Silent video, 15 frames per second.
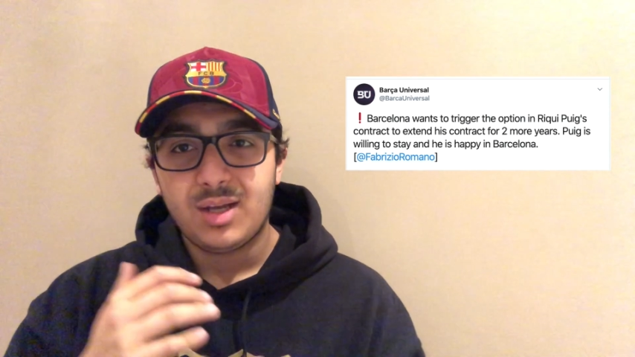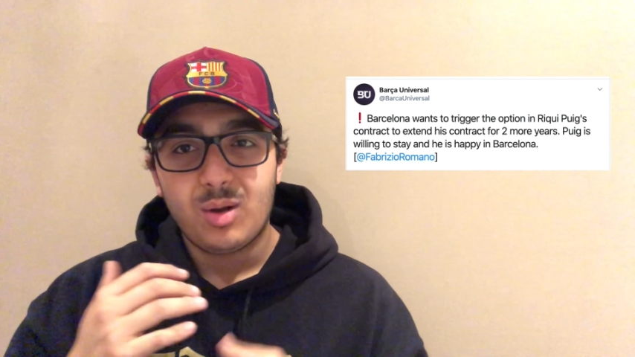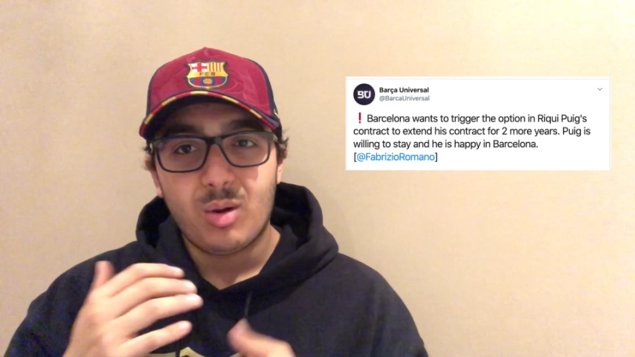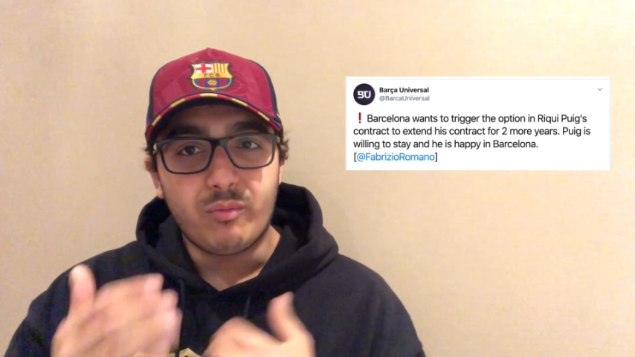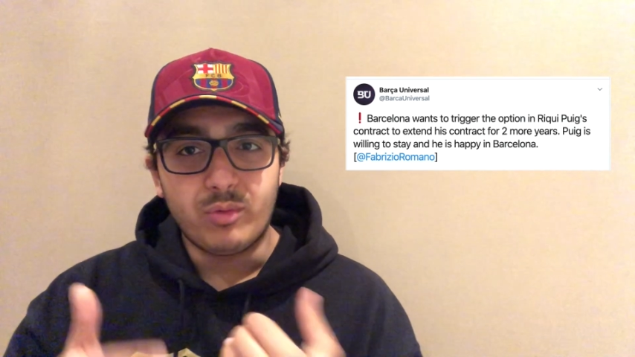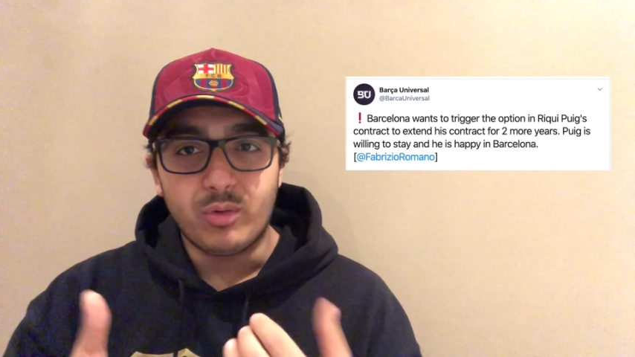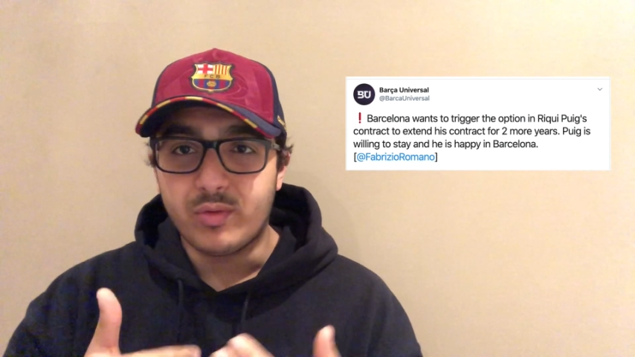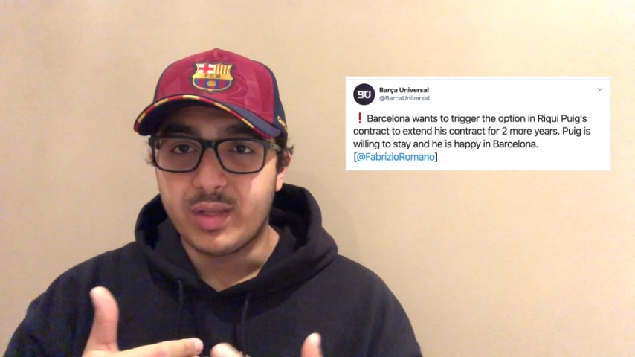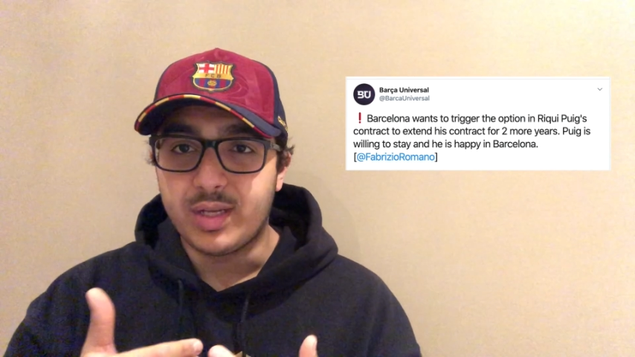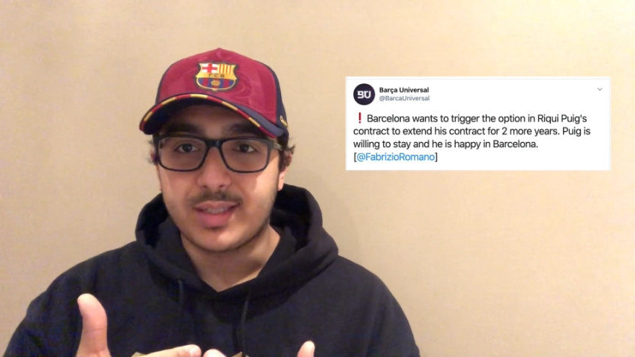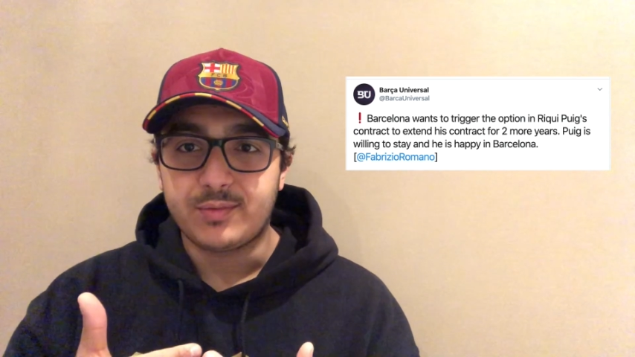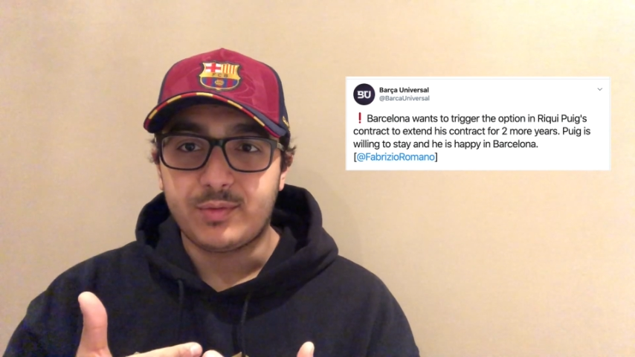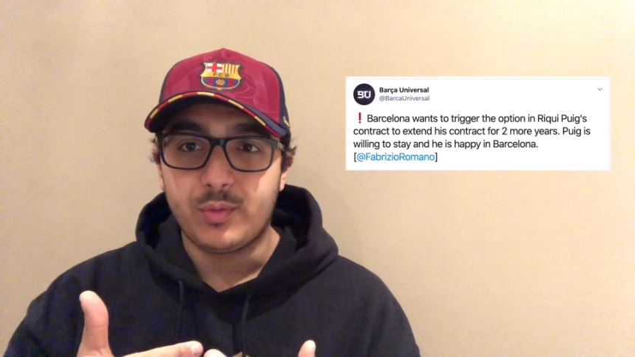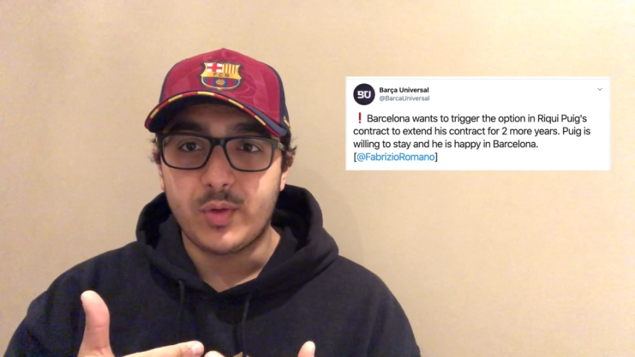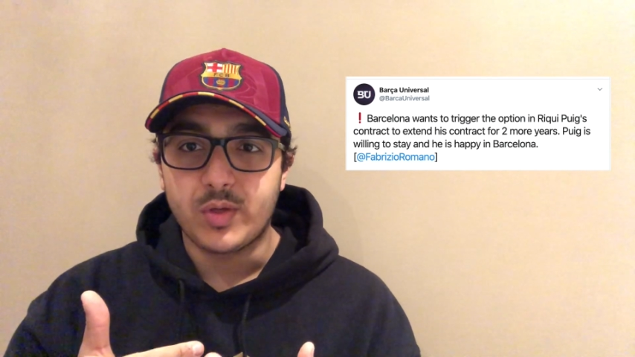Hopefully over the
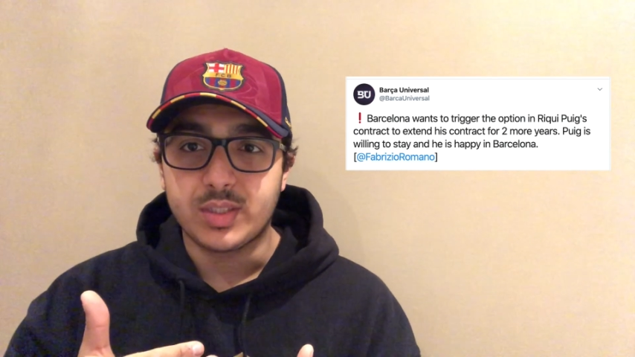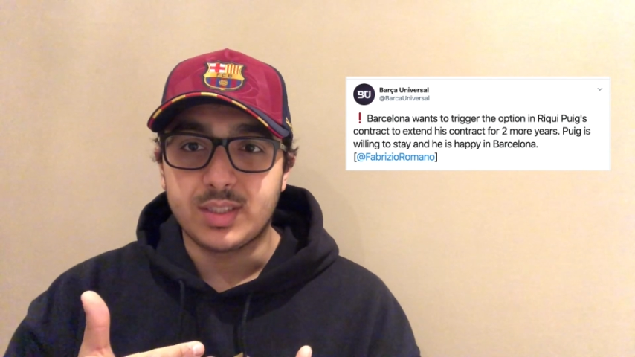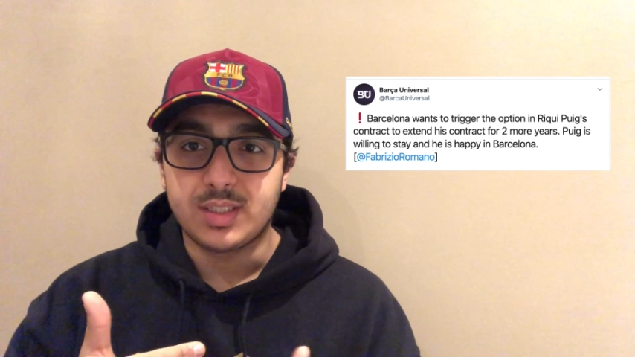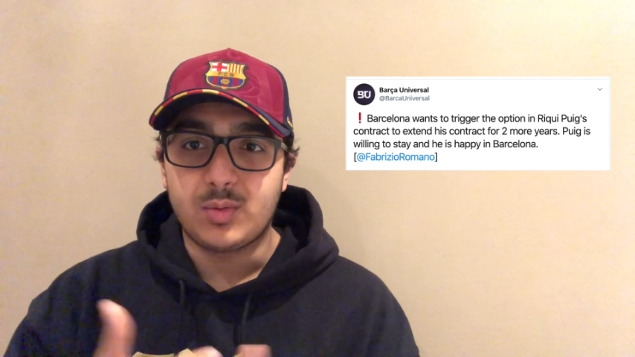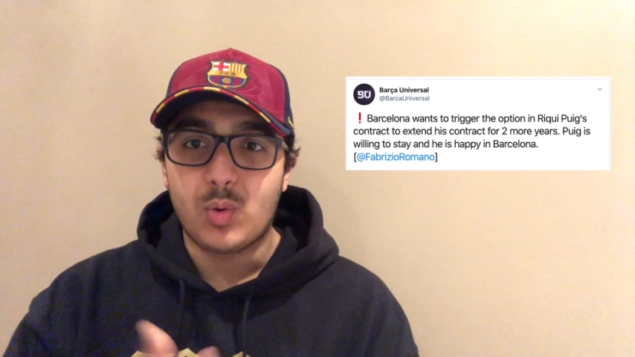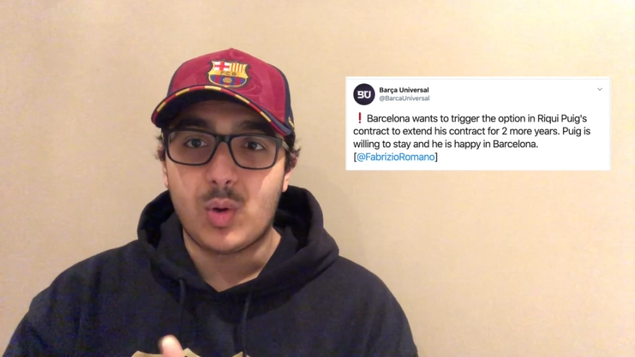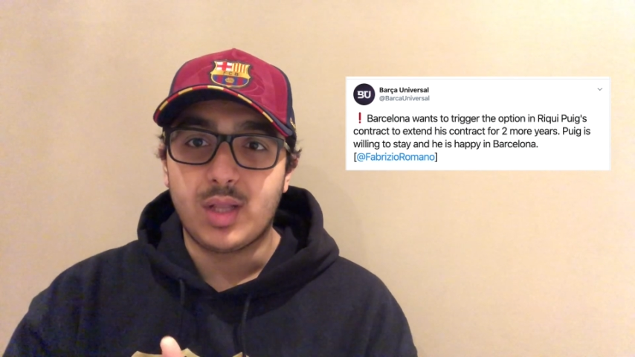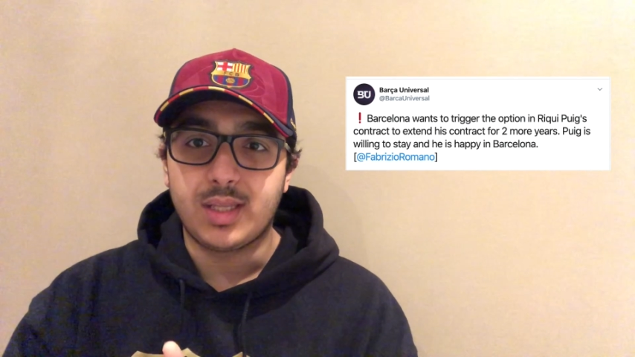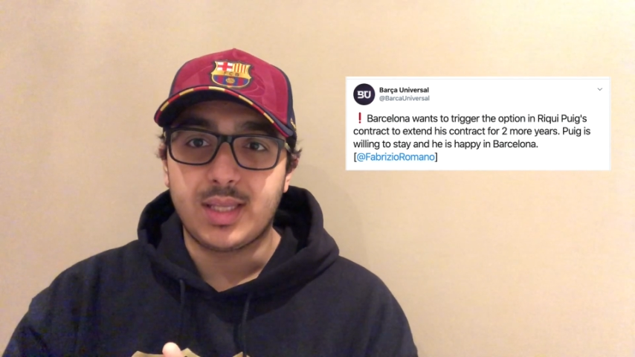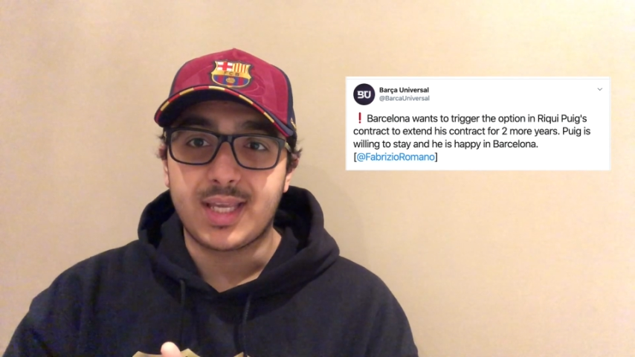next few weeks as well,